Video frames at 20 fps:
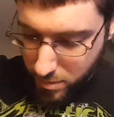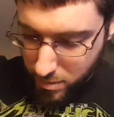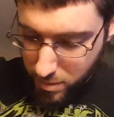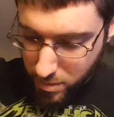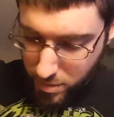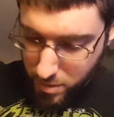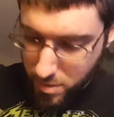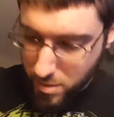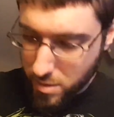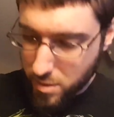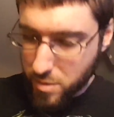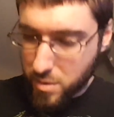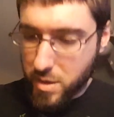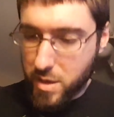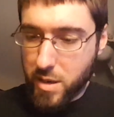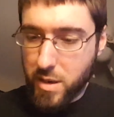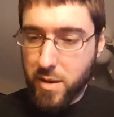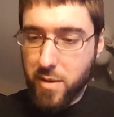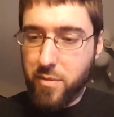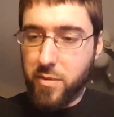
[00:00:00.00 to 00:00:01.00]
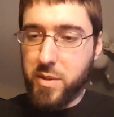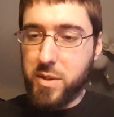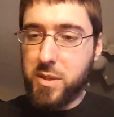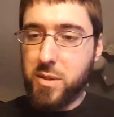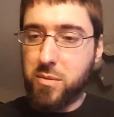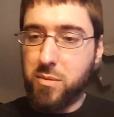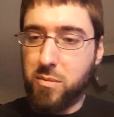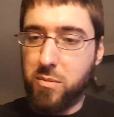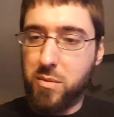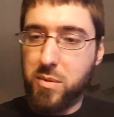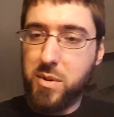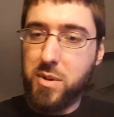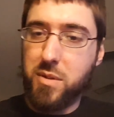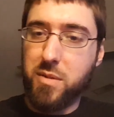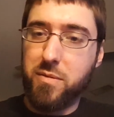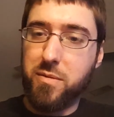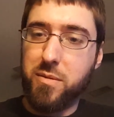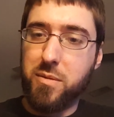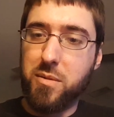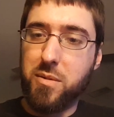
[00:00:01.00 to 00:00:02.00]
Then you have this
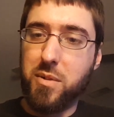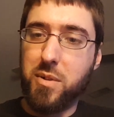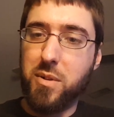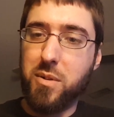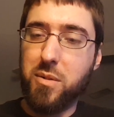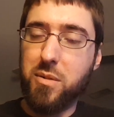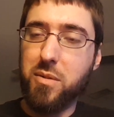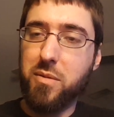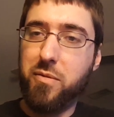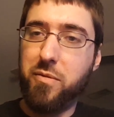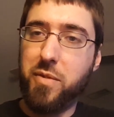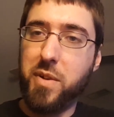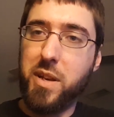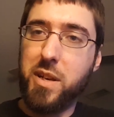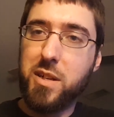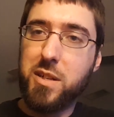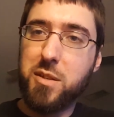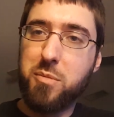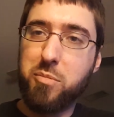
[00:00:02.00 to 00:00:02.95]
wonderful gold Phoenix